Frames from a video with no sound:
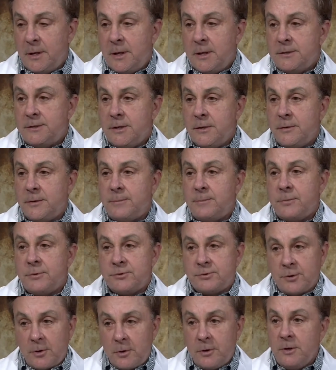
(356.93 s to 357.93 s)
So the
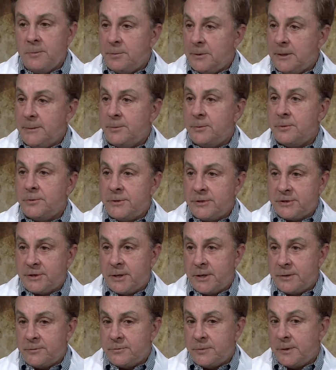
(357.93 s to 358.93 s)
majority of people in this
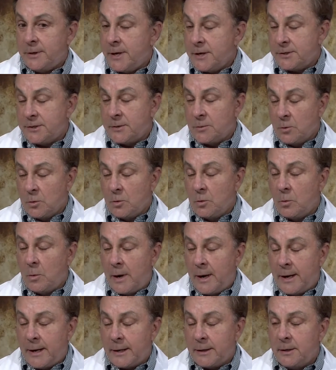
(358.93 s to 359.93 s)
country, and actually
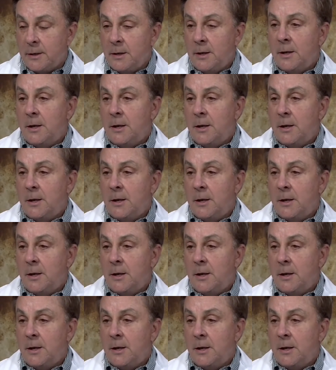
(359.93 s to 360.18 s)
worldwide,